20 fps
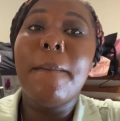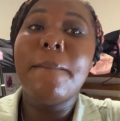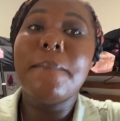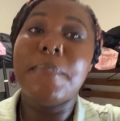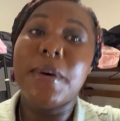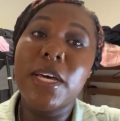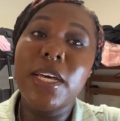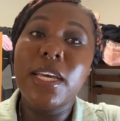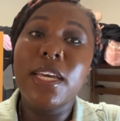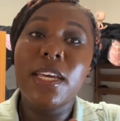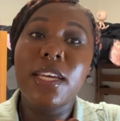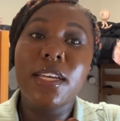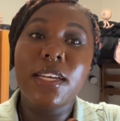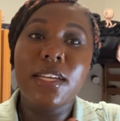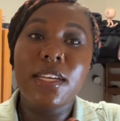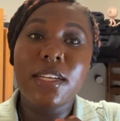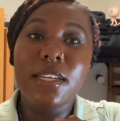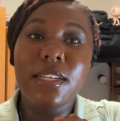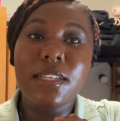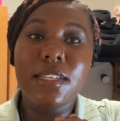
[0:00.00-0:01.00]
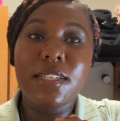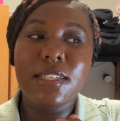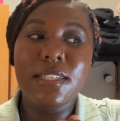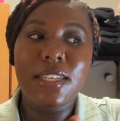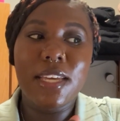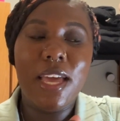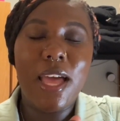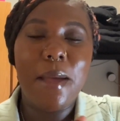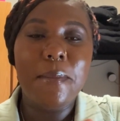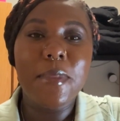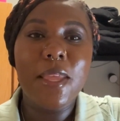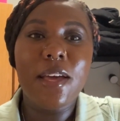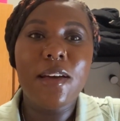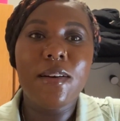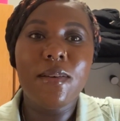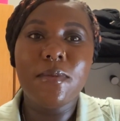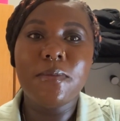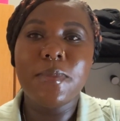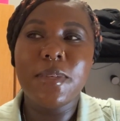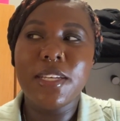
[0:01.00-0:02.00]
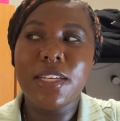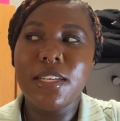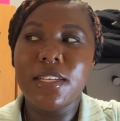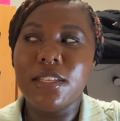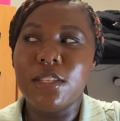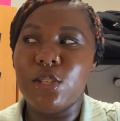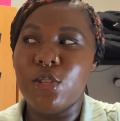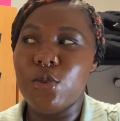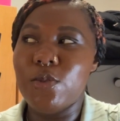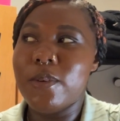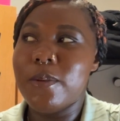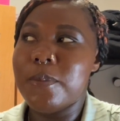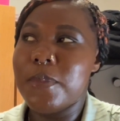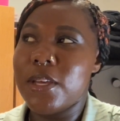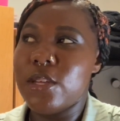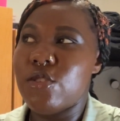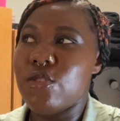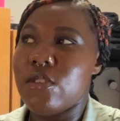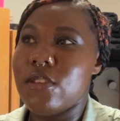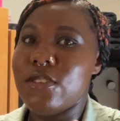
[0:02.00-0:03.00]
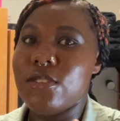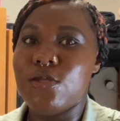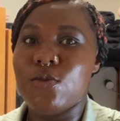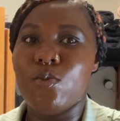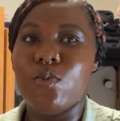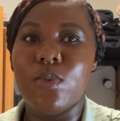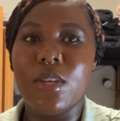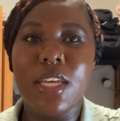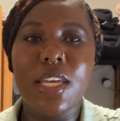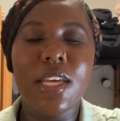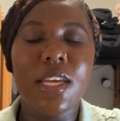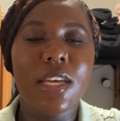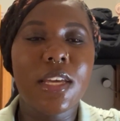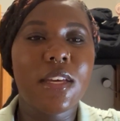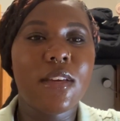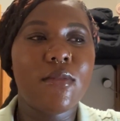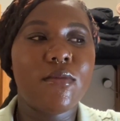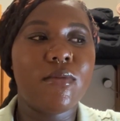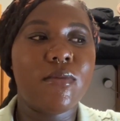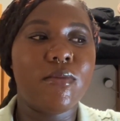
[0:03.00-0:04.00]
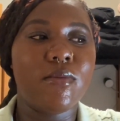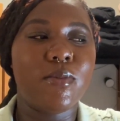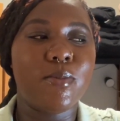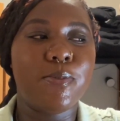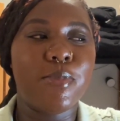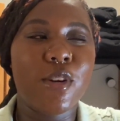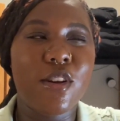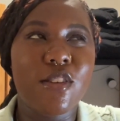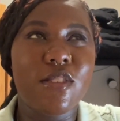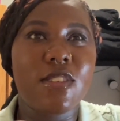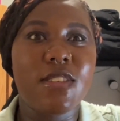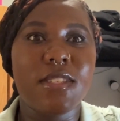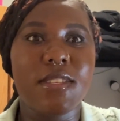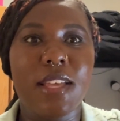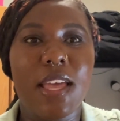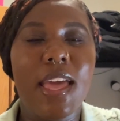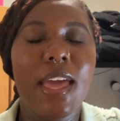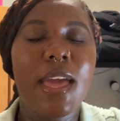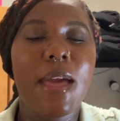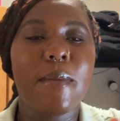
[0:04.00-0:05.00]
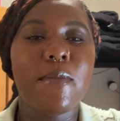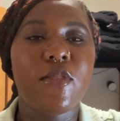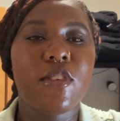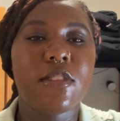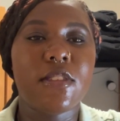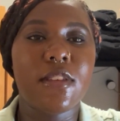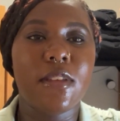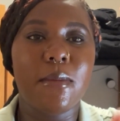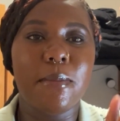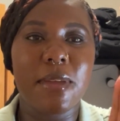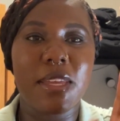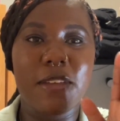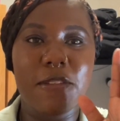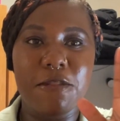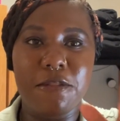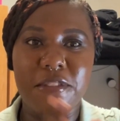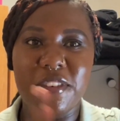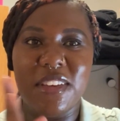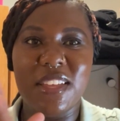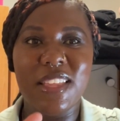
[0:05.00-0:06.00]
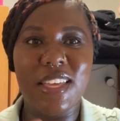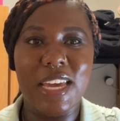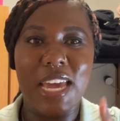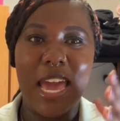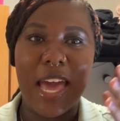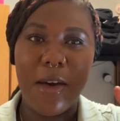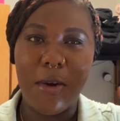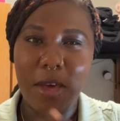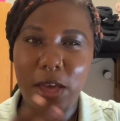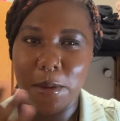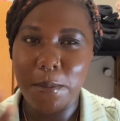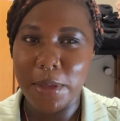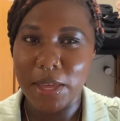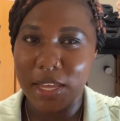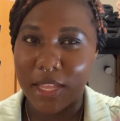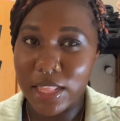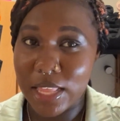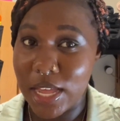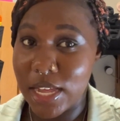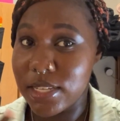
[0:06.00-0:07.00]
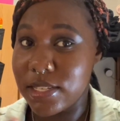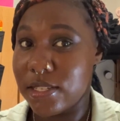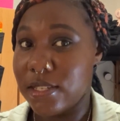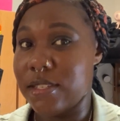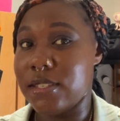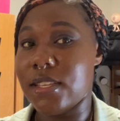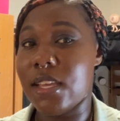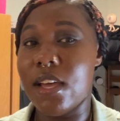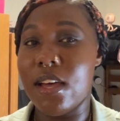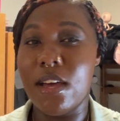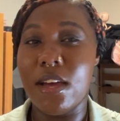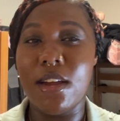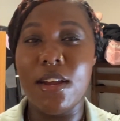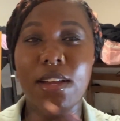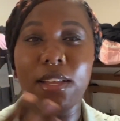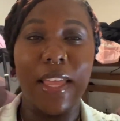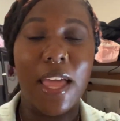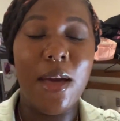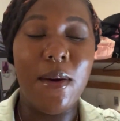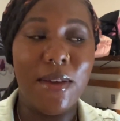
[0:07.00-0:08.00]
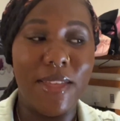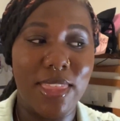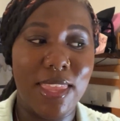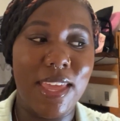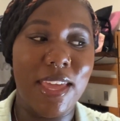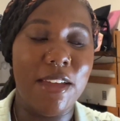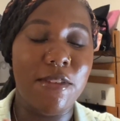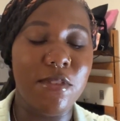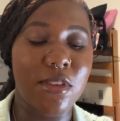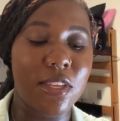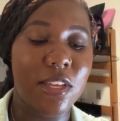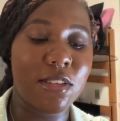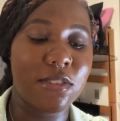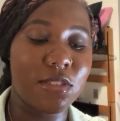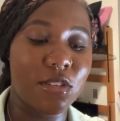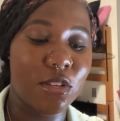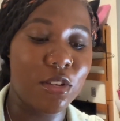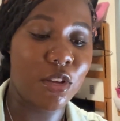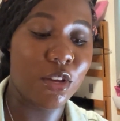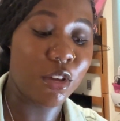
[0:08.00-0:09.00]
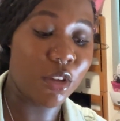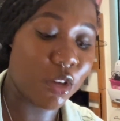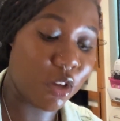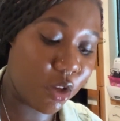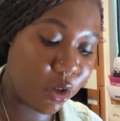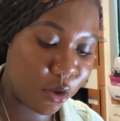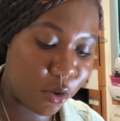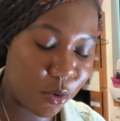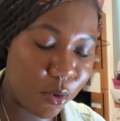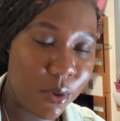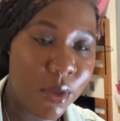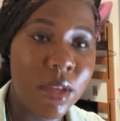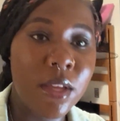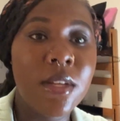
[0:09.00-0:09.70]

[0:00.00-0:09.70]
But yeah, I'm not gonna be doing much this week per se. I'm just gonna be feeling out how my classes are and how I think everything's gonna go.